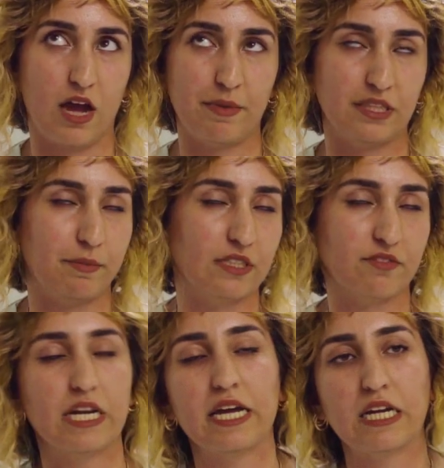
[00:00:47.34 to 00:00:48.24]
um, in the middle of
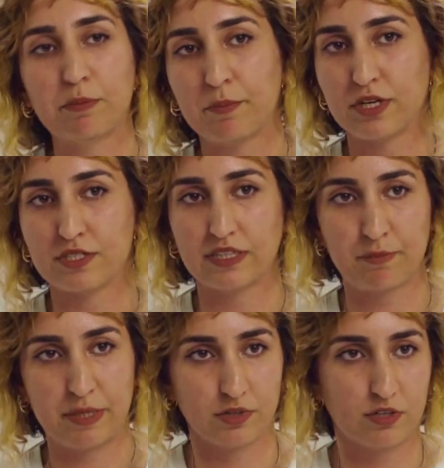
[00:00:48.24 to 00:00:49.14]
the night, I'm the person that
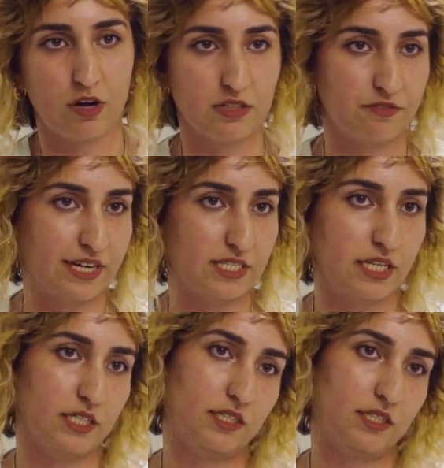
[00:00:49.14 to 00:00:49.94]
people call to fix it.